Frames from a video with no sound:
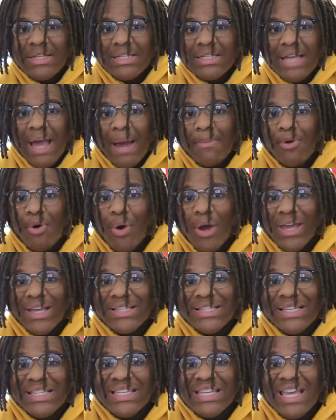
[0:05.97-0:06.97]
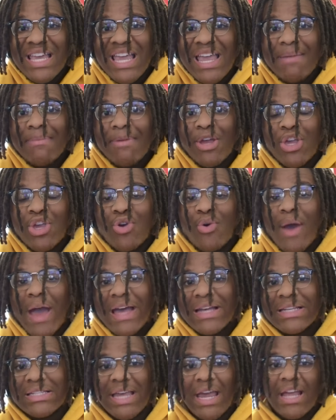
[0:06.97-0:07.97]
I'm going into Team
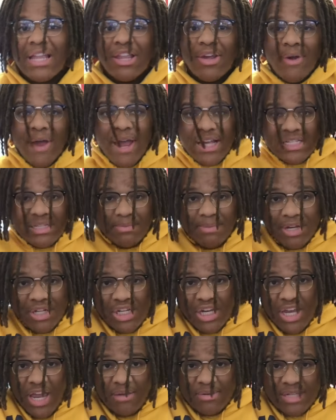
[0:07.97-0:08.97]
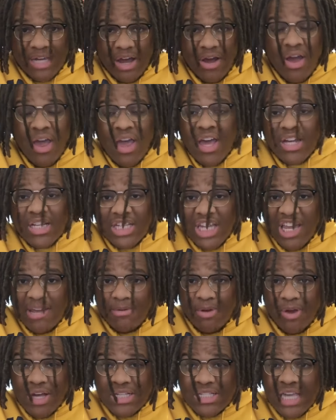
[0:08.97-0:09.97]
USA and their exhibition games. Now, Team
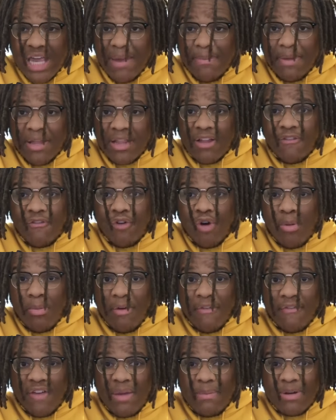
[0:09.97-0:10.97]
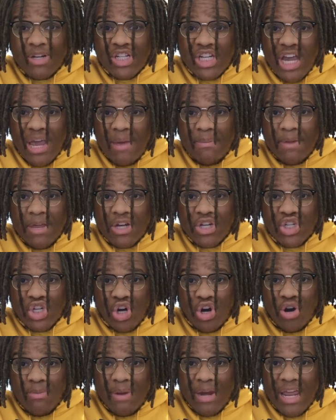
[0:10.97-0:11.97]
USA beat the former FIBA champion
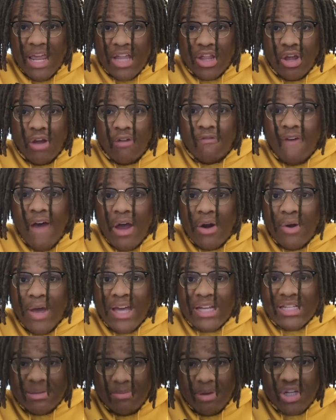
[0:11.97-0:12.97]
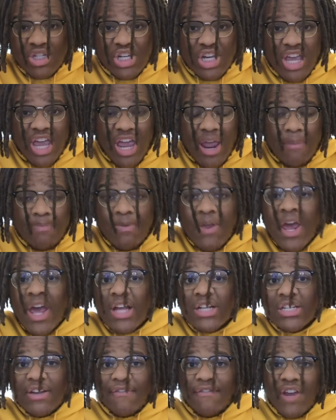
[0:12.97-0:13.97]
Germany in their final exhibition game
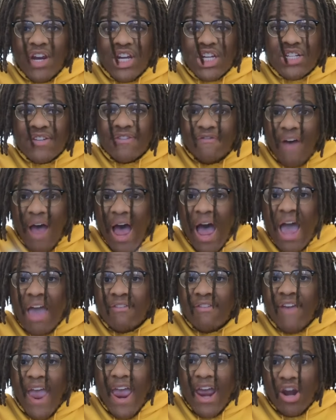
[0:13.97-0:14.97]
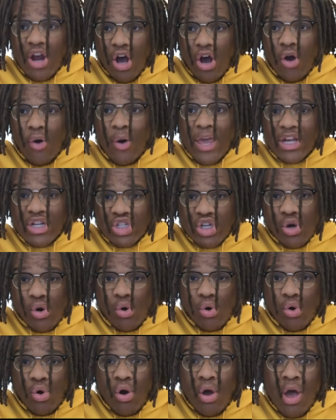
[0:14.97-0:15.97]
to finish 5-0 in
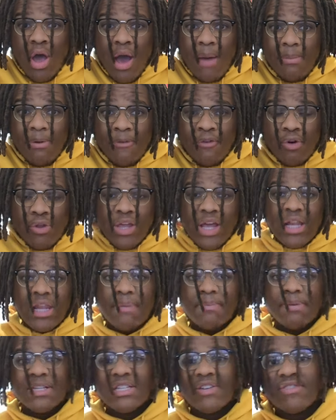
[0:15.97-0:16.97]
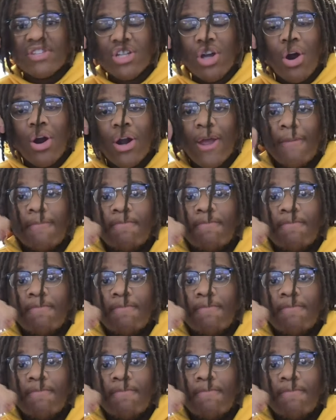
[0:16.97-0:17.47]
total before the Olympics have started.